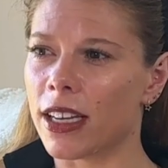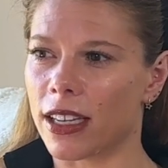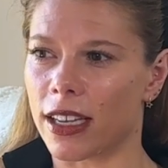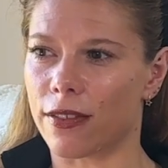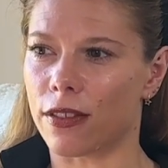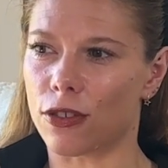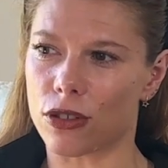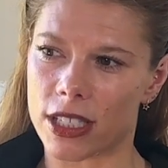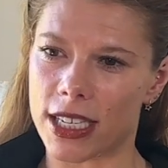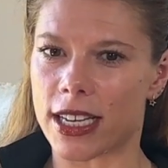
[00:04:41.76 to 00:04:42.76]
Like, if you've
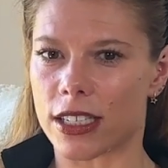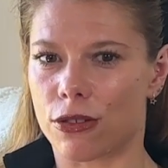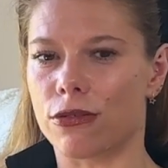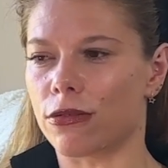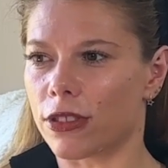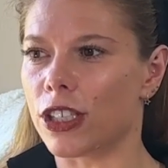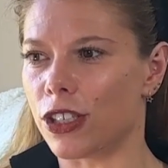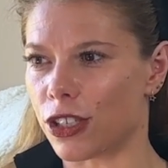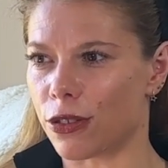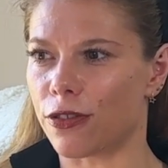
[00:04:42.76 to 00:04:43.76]
got stairs, cool. Can you
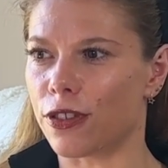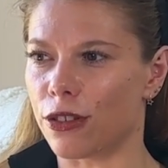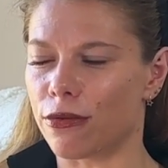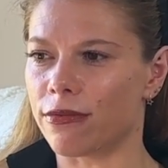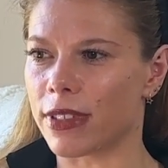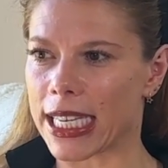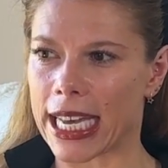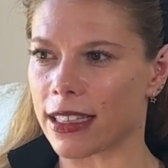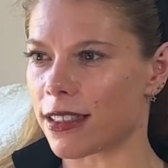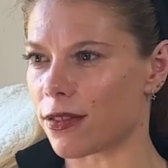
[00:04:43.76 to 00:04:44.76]
do a few
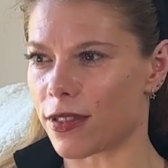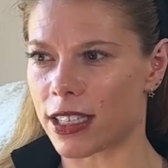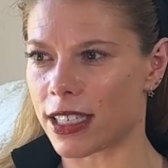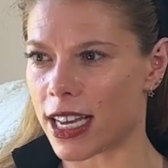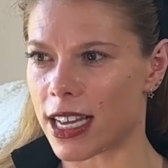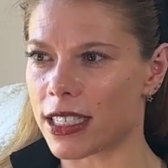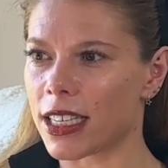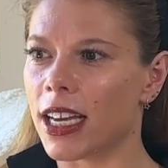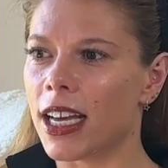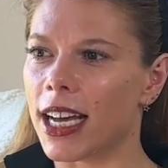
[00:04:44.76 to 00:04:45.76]
lengths of the stairs?
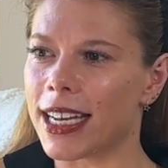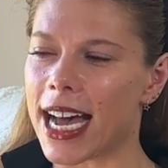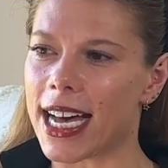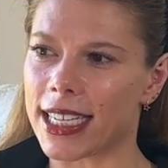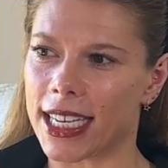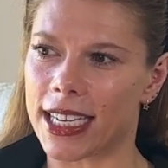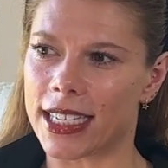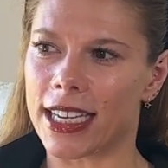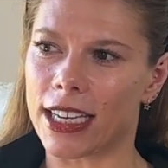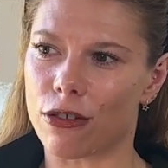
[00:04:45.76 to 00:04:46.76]
And adding in
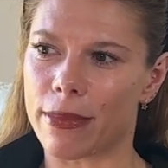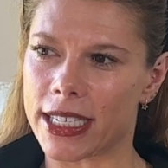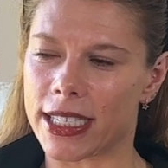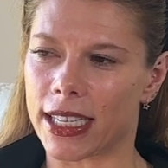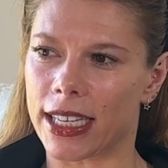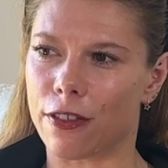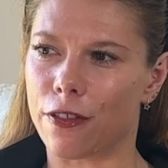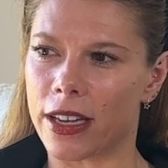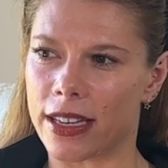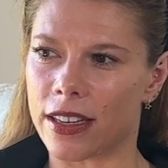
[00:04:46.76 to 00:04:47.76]
incrementally
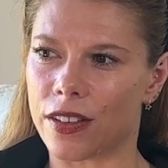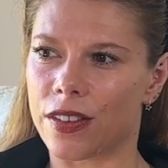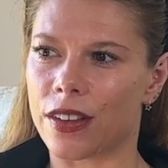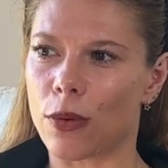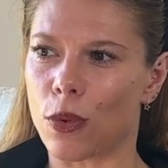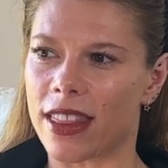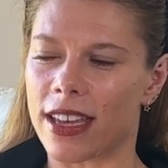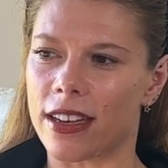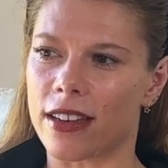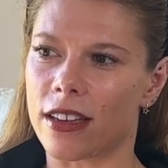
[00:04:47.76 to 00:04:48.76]
fitness
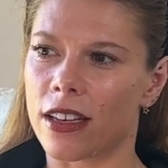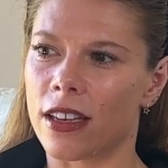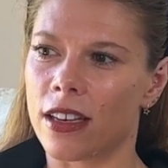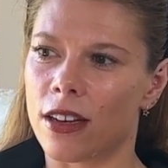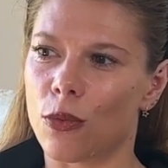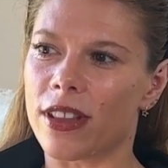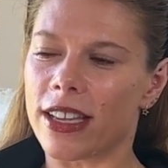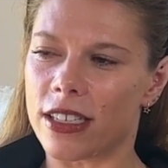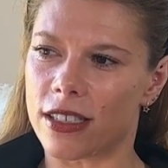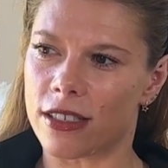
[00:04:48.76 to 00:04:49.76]
within
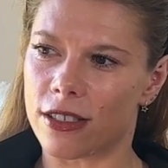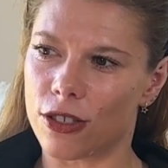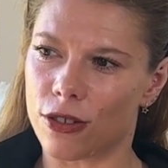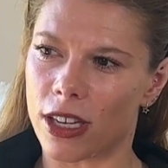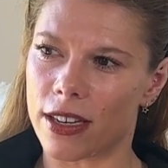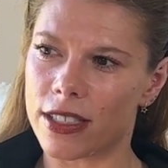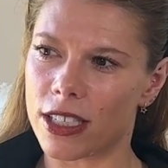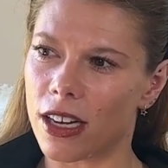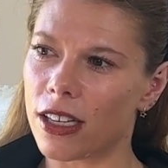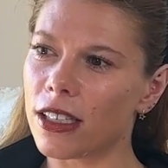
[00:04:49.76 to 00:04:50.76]
your
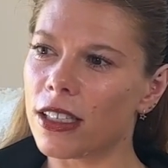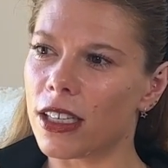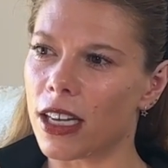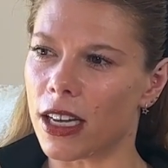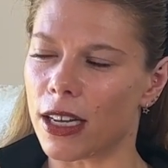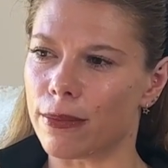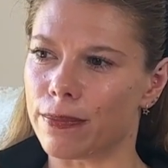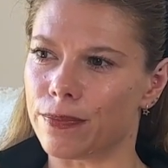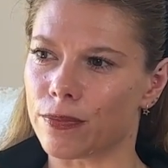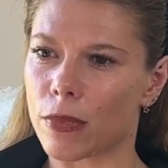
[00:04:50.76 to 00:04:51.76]
lifestyle,
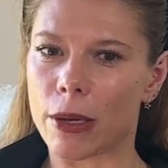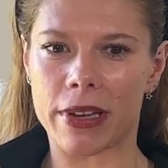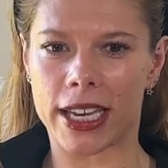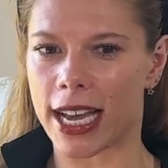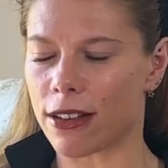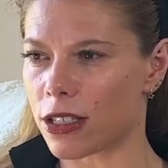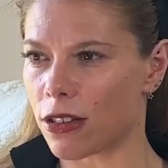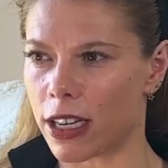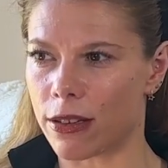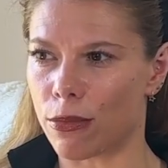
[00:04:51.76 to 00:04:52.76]
being
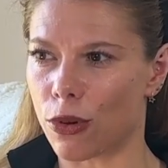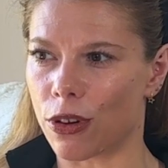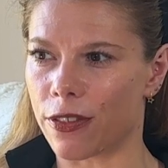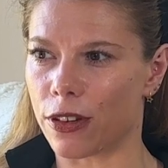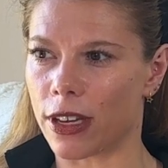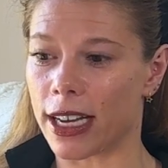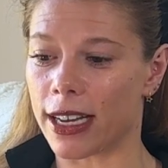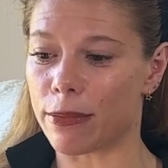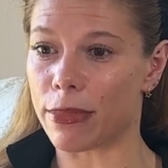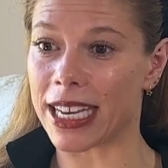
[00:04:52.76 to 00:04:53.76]
outside more if you
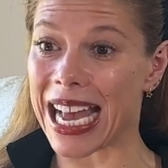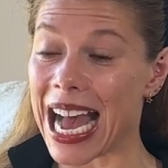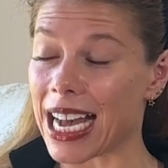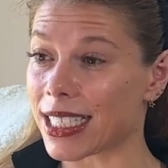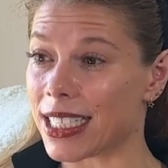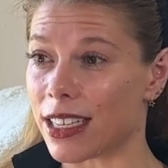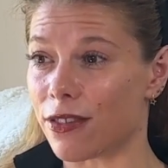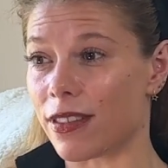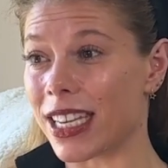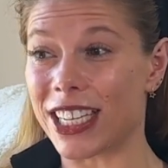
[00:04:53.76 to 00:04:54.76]
can, being
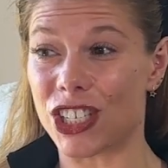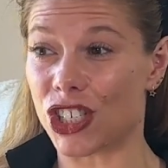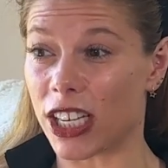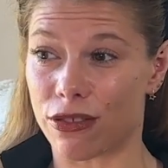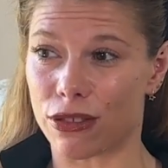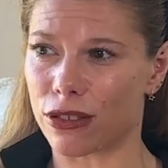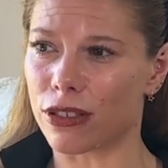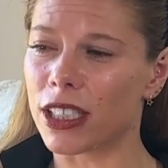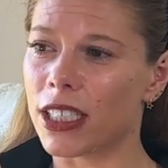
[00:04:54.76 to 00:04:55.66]
active in general,